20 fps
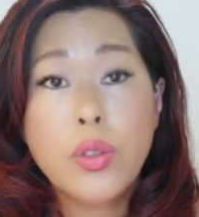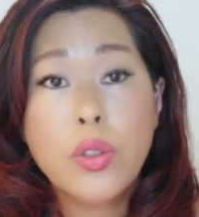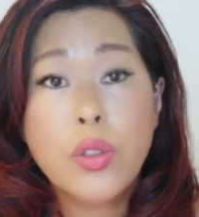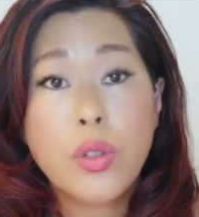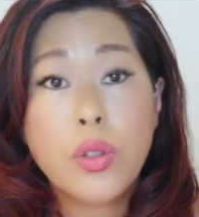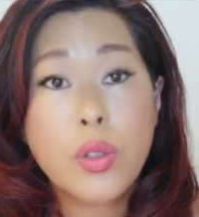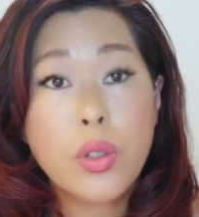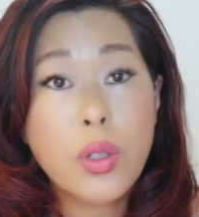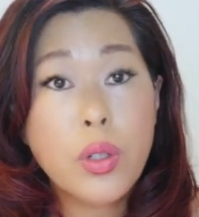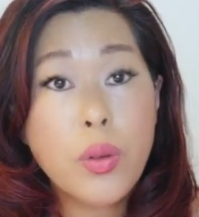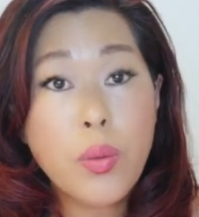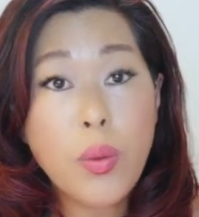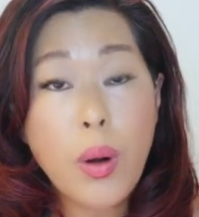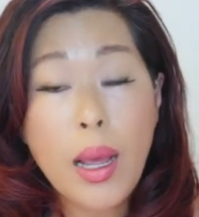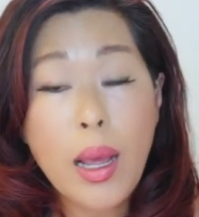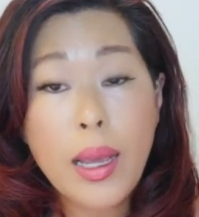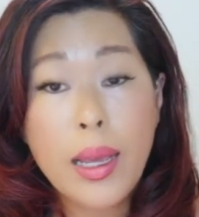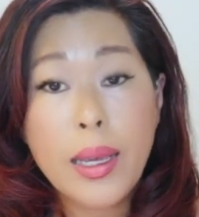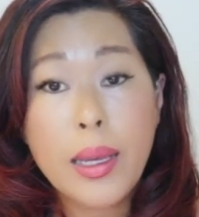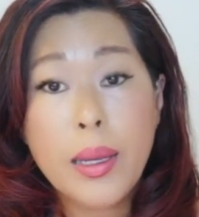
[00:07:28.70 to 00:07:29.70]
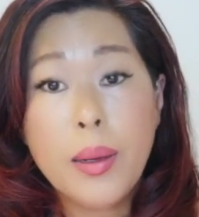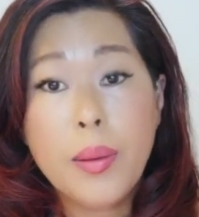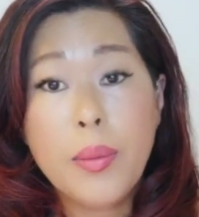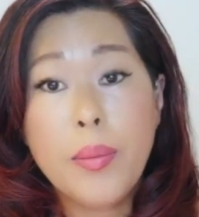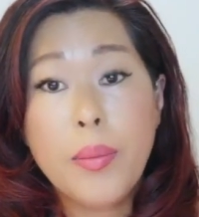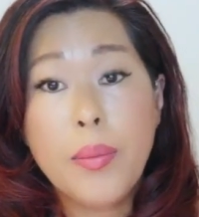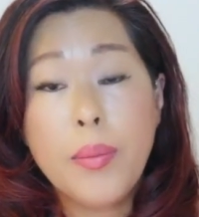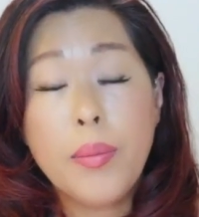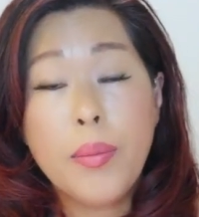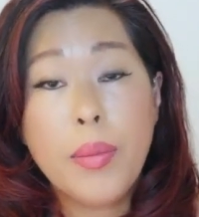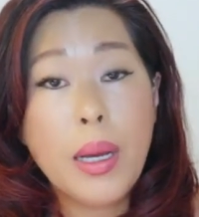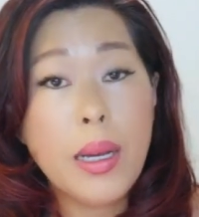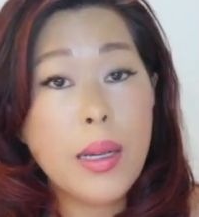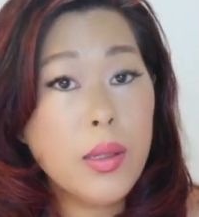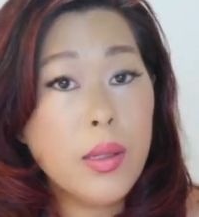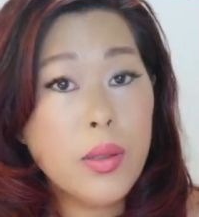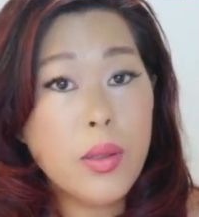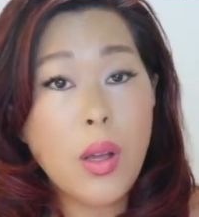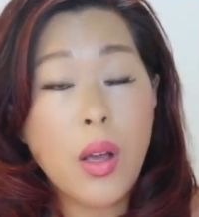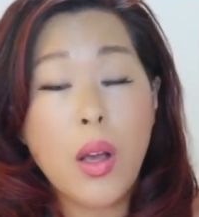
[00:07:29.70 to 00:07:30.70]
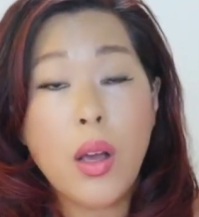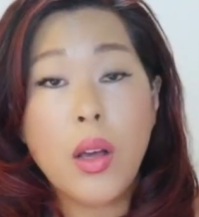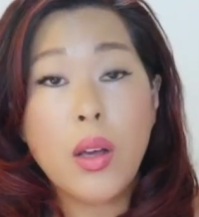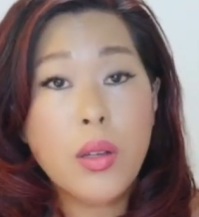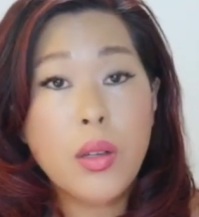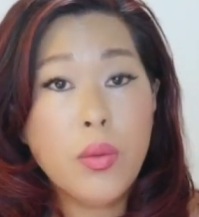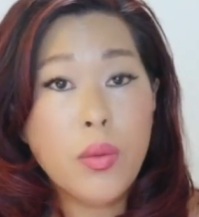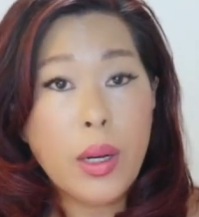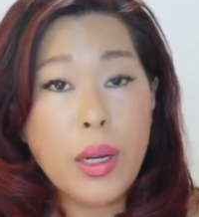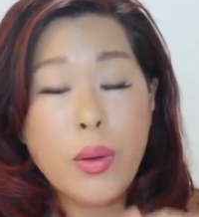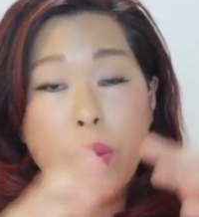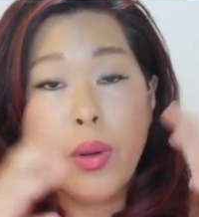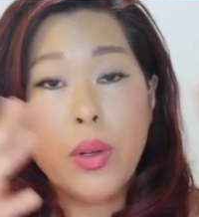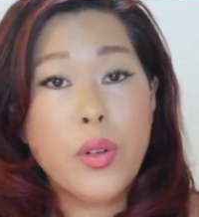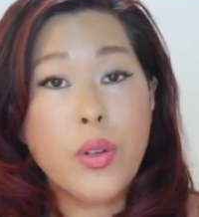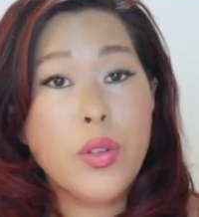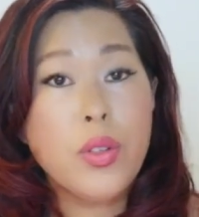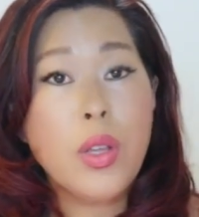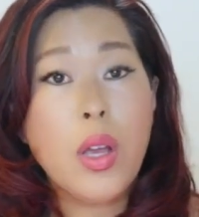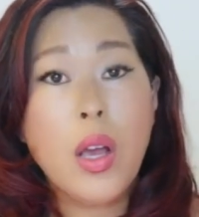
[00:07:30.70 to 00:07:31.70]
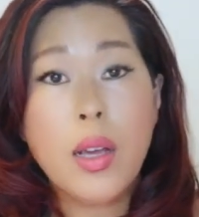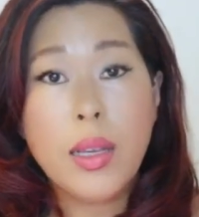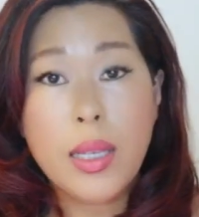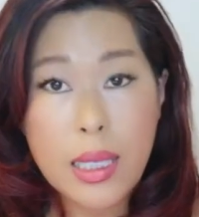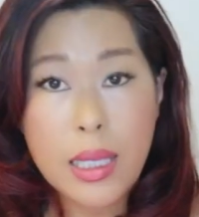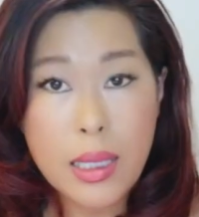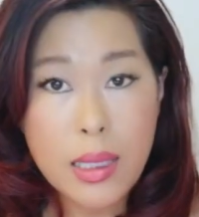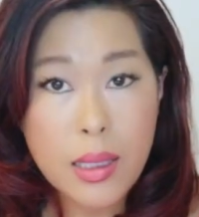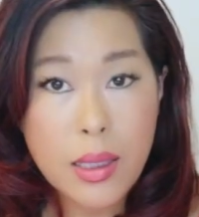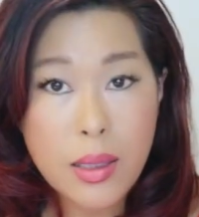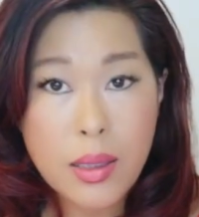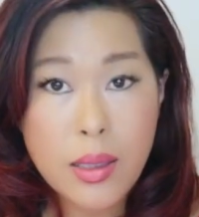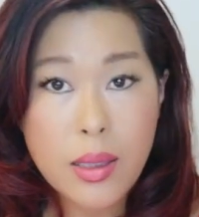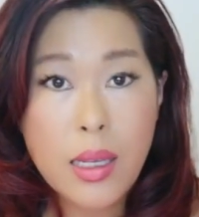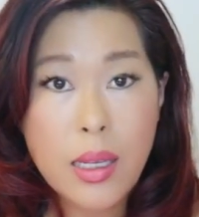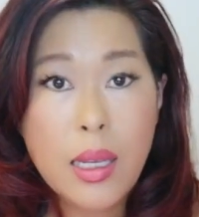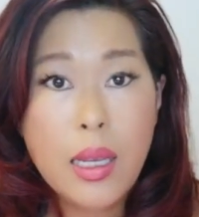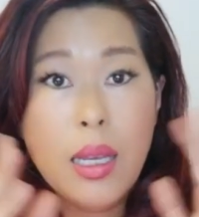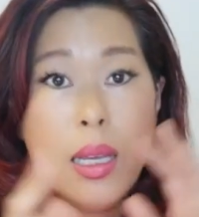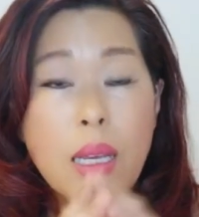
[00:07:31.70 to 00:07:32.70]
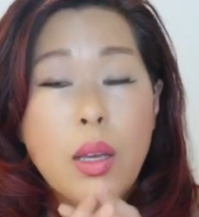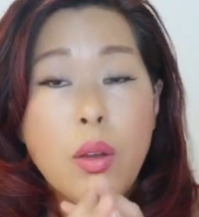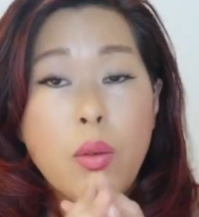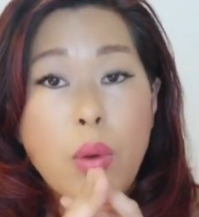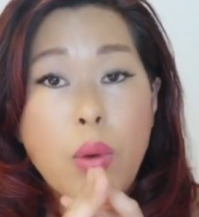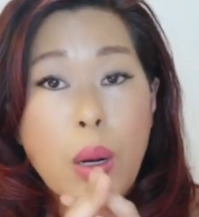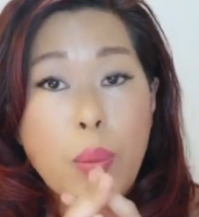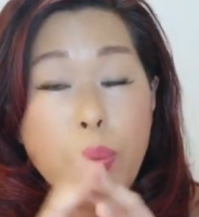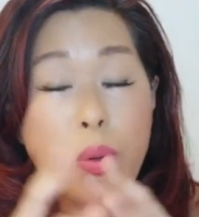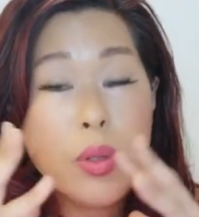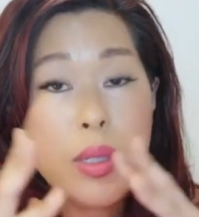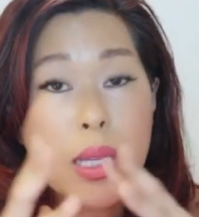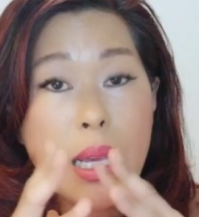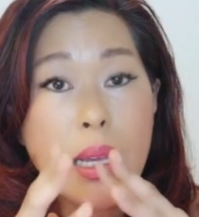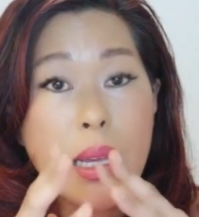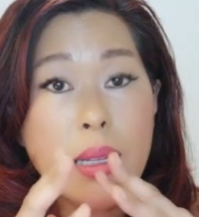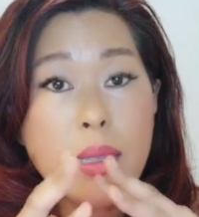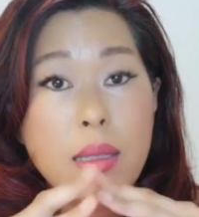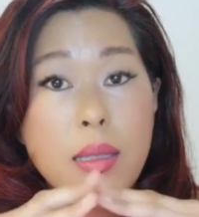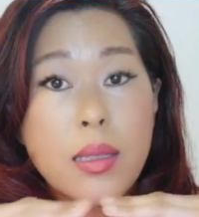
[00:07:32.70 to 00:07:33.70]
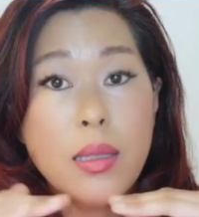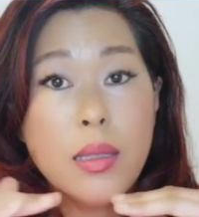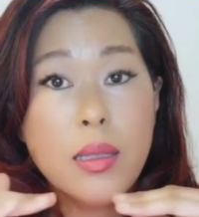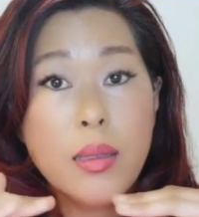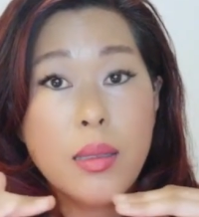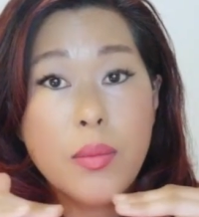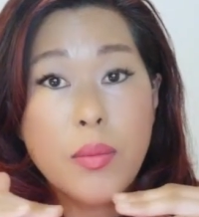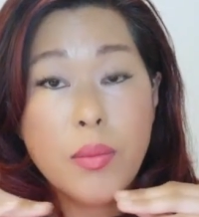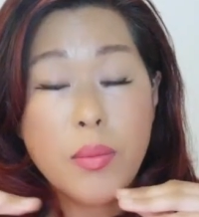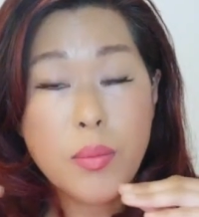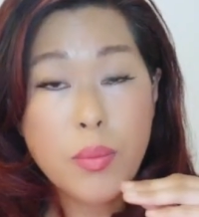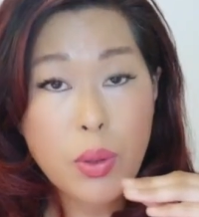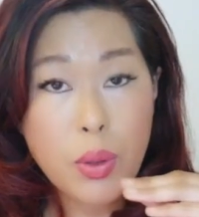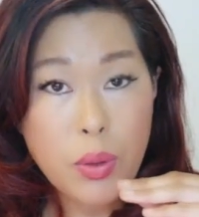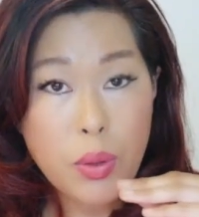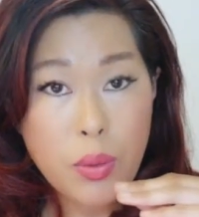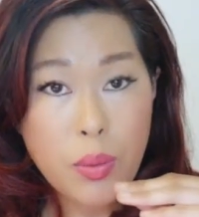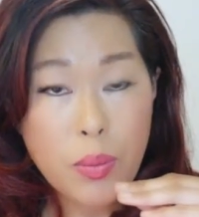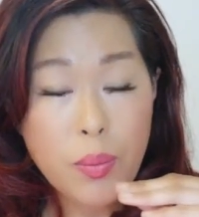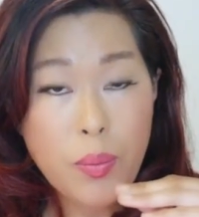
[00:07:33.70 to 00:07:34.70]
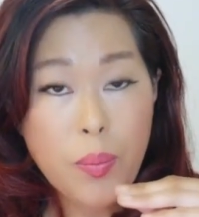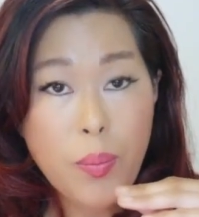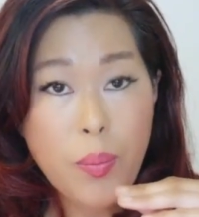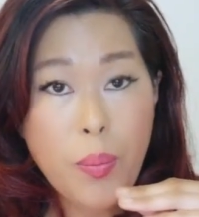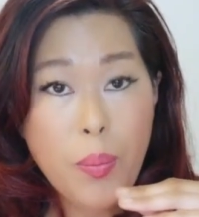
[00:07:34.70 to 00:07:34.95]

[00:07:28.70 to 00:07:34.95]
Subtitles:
you're going to write, my song, write what your song is, represents boom.